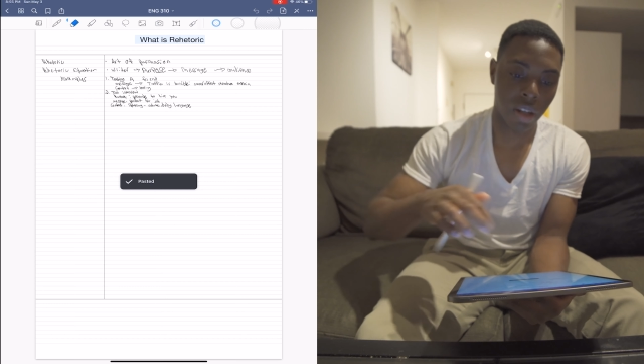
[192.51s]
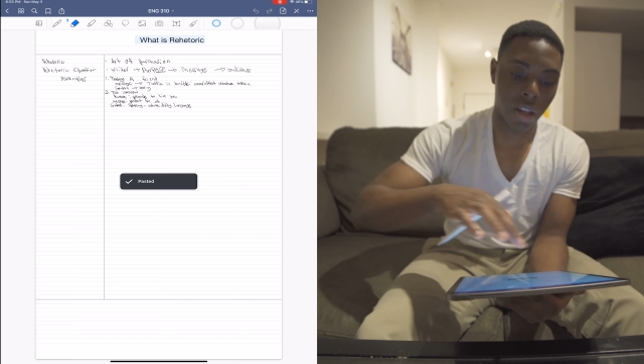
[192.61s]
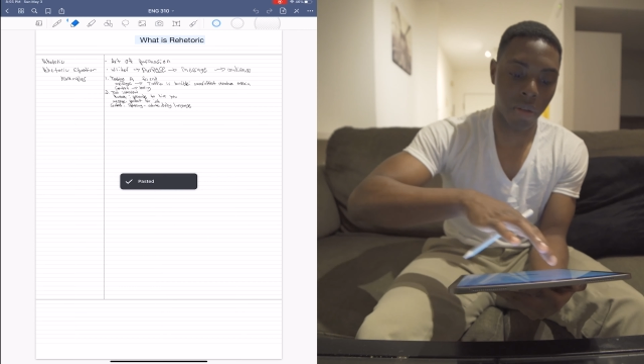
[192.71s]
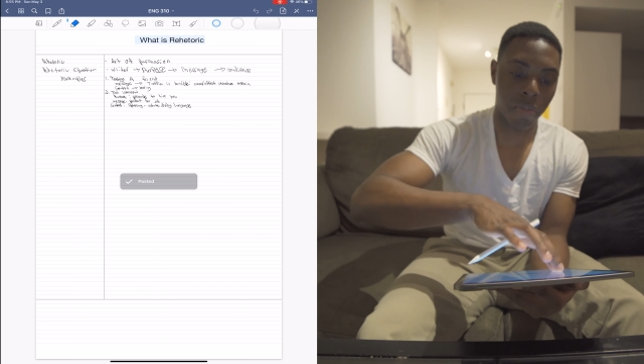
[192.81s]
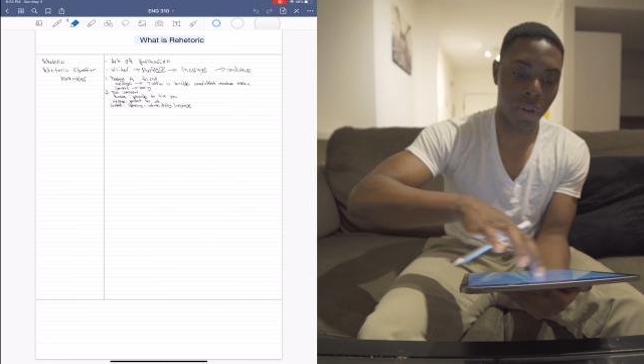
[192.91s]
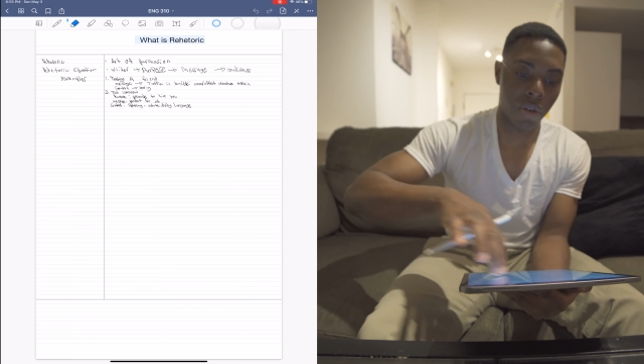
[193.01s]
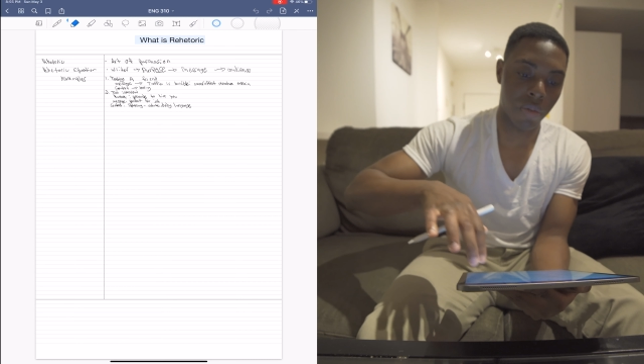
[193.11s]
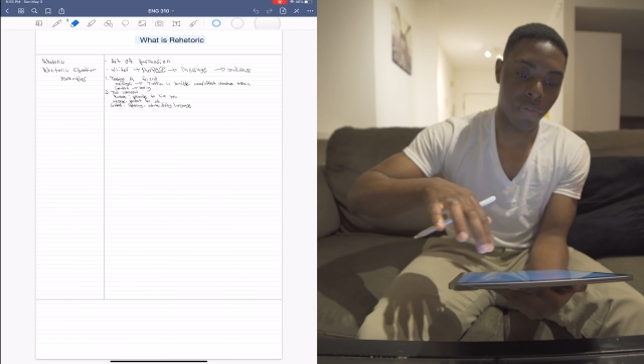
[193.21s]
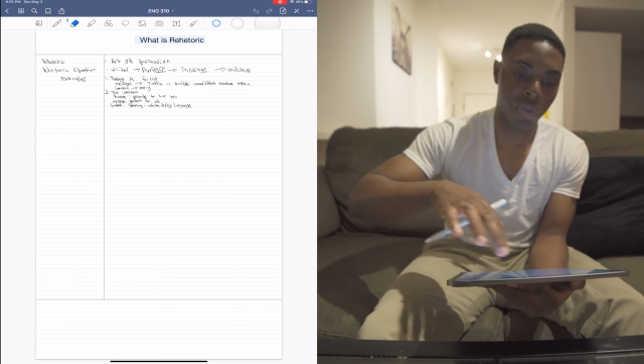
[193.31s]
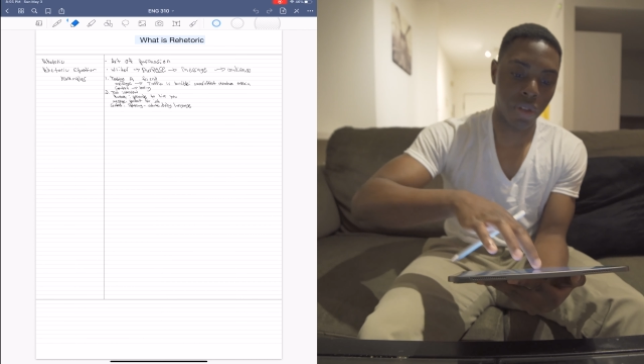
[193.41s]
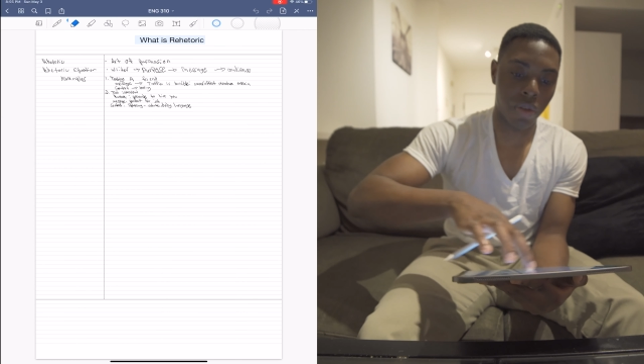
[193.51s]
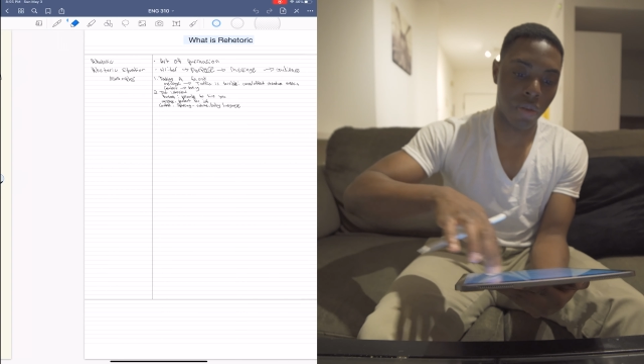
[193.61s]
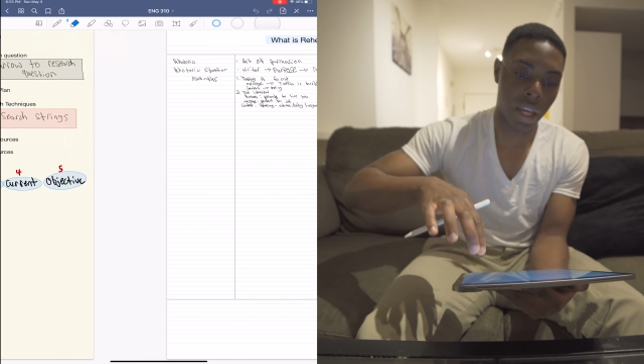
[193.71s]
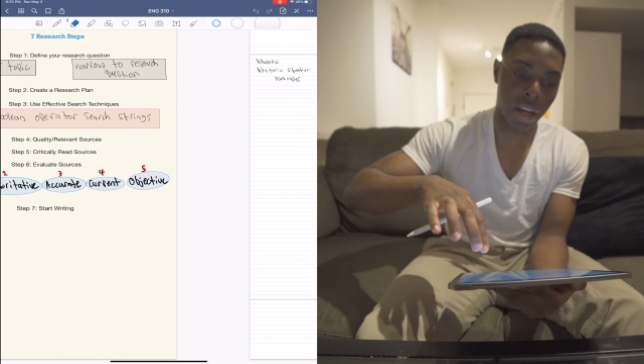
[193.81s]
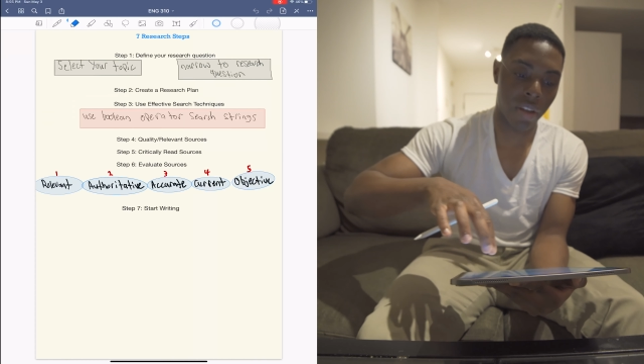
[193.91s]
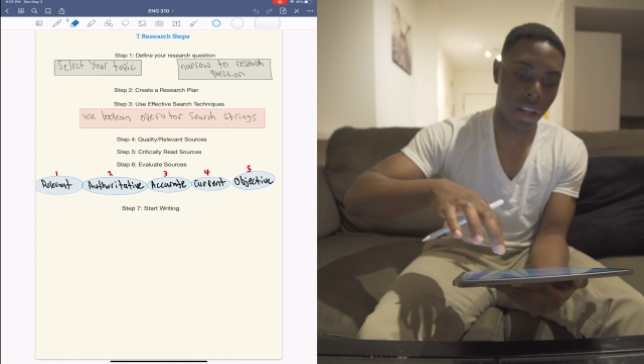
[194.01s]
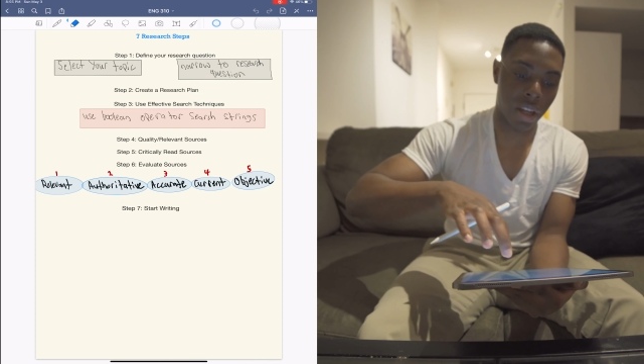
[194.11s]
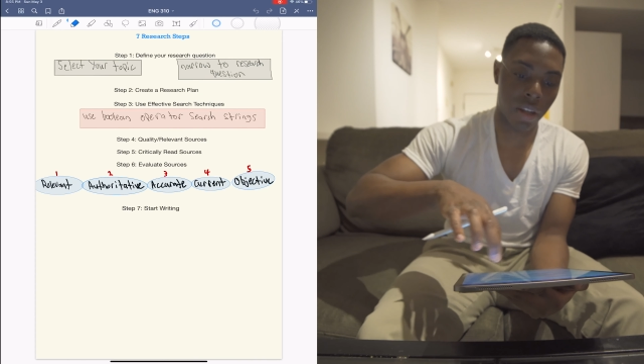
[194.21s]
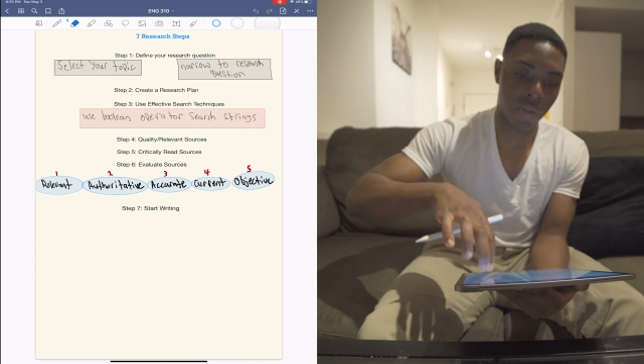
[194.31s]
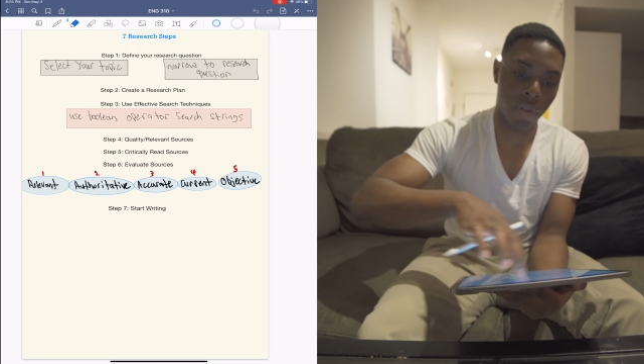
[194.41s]
and boom, you now
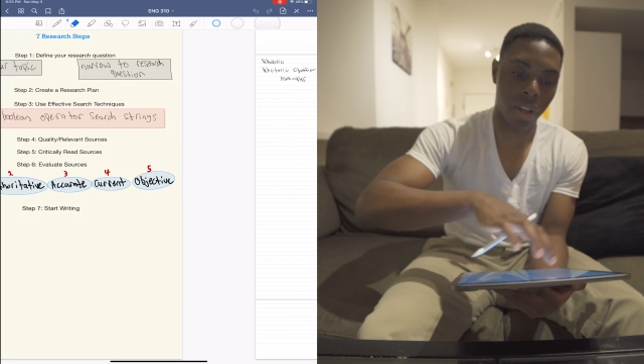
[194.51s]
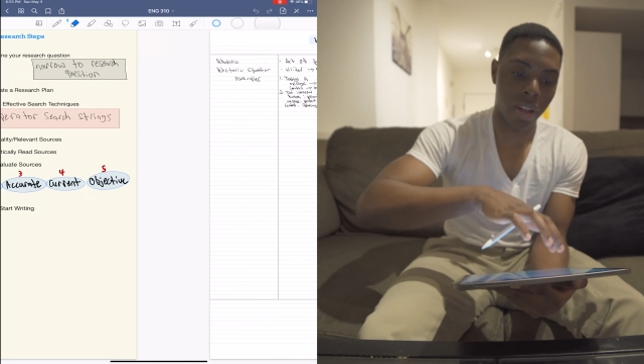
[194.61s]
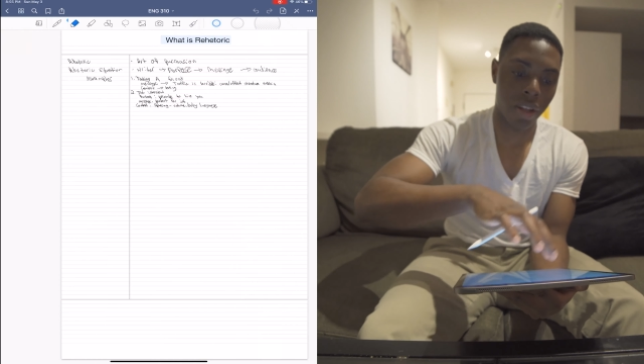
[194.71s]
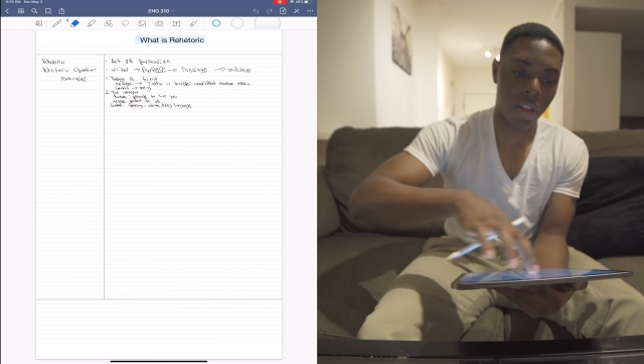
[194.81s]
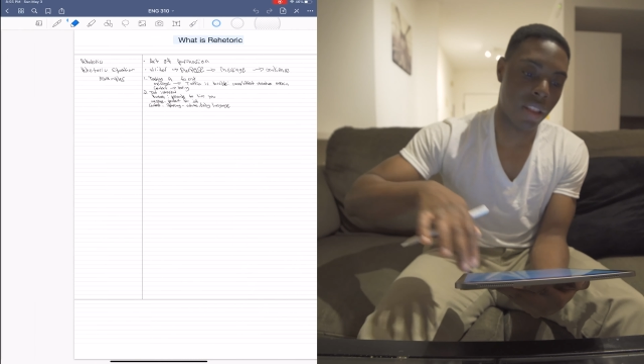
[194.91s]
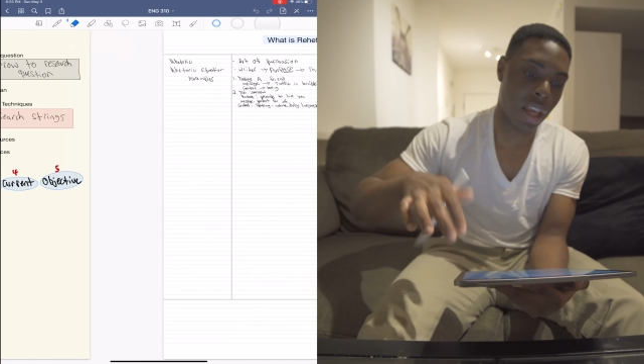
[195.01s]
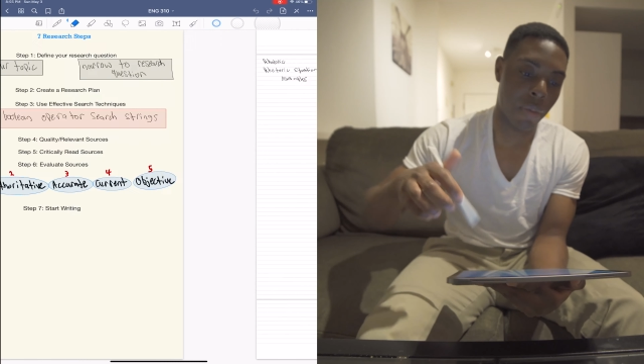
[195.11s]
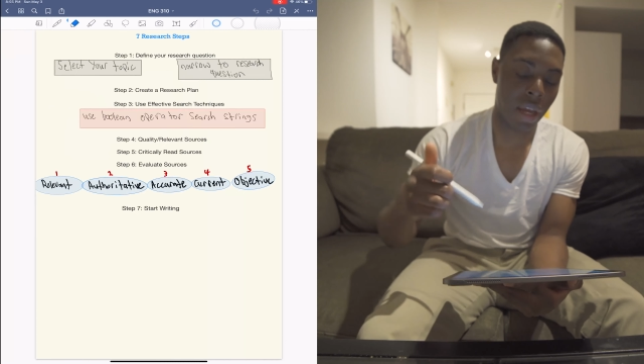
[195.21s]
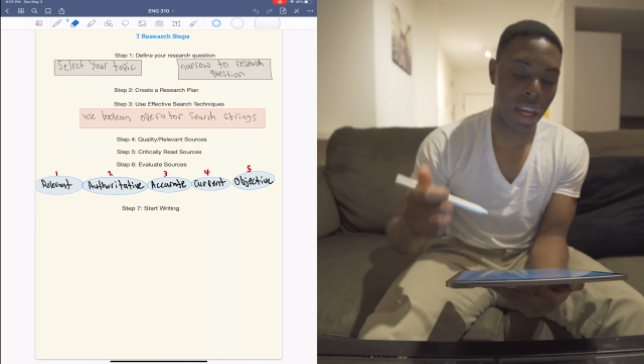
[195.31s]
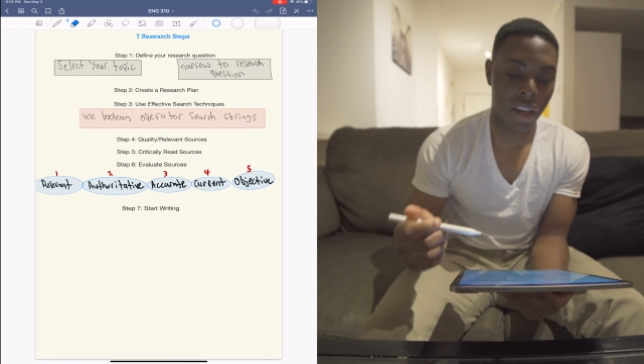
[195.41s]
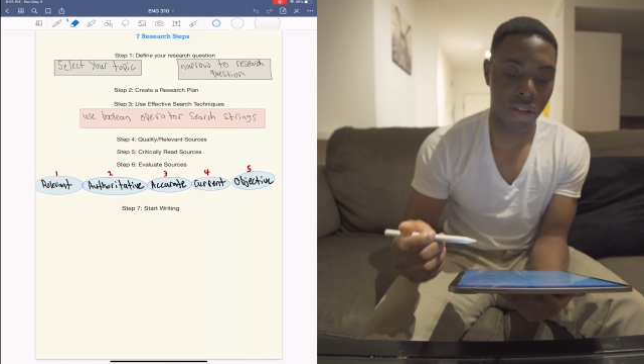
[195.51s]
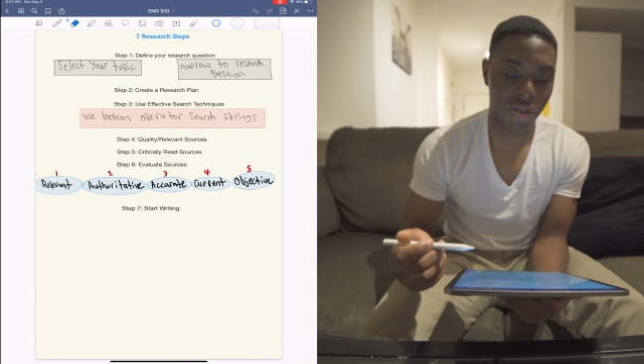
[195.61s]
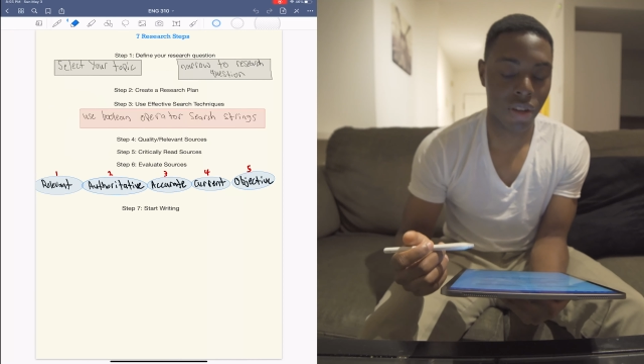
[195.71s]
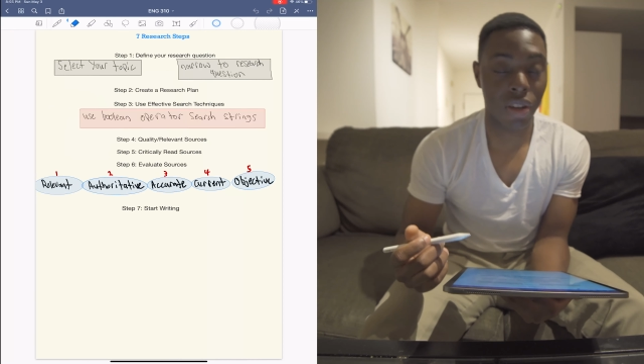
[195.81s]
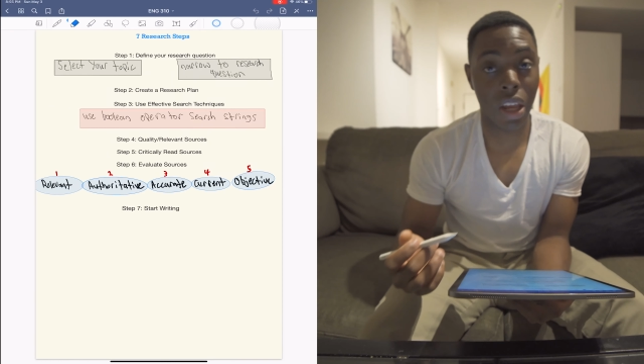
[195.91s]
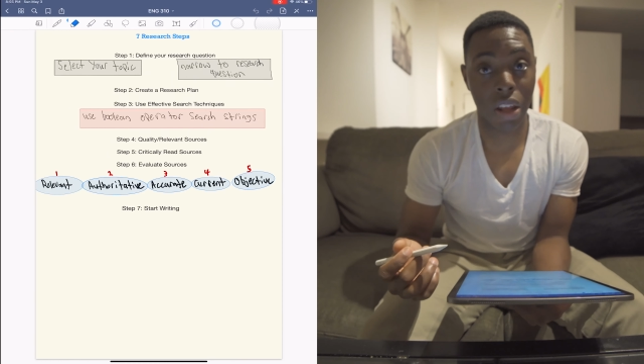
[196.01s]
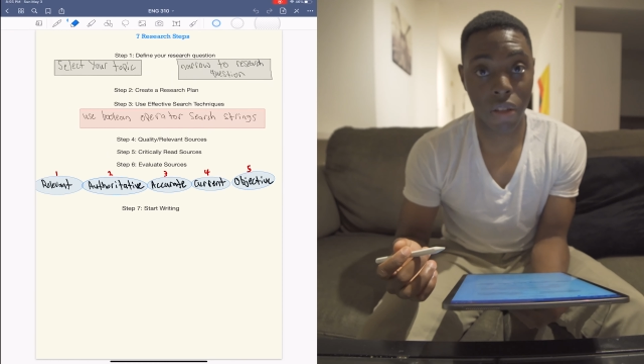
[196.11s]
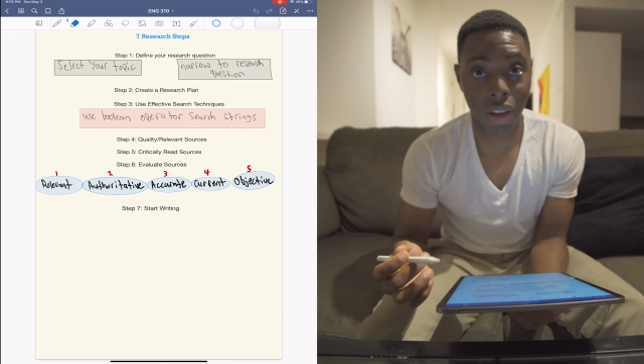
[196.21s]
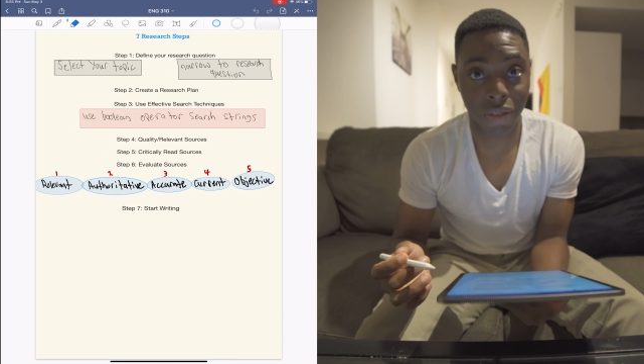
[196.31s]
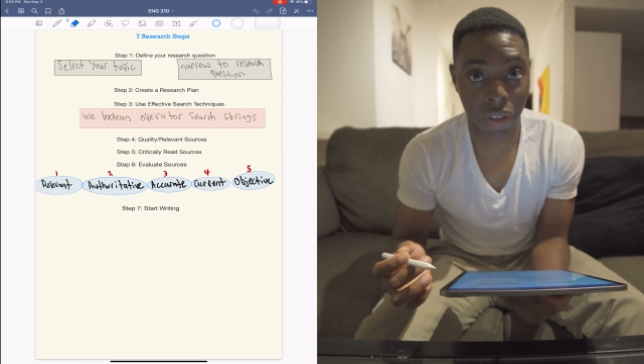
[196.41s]
have that page
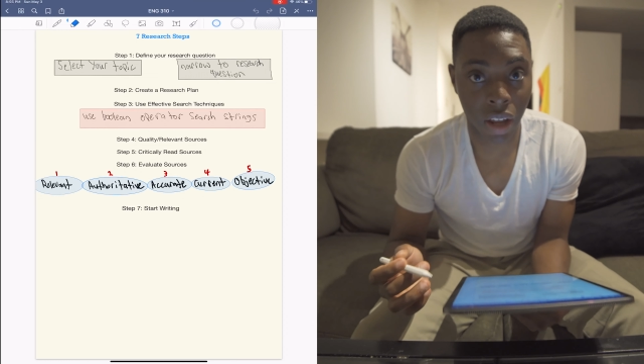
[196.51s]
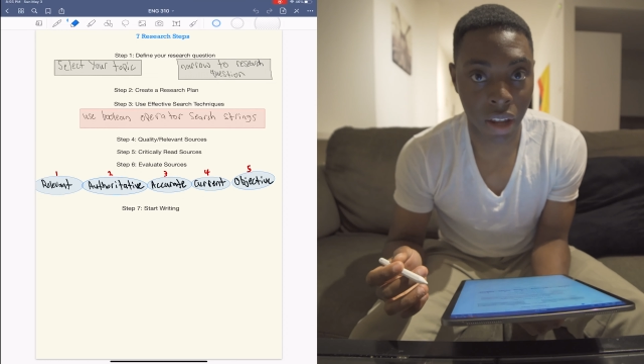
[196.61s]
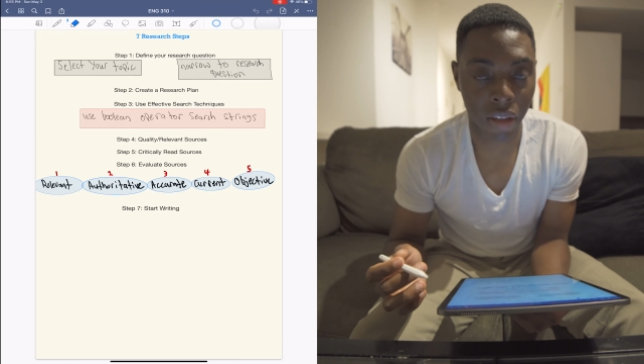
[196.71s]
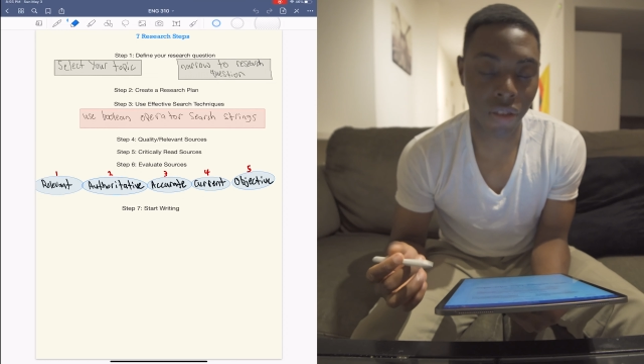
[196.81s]
inside of your outline.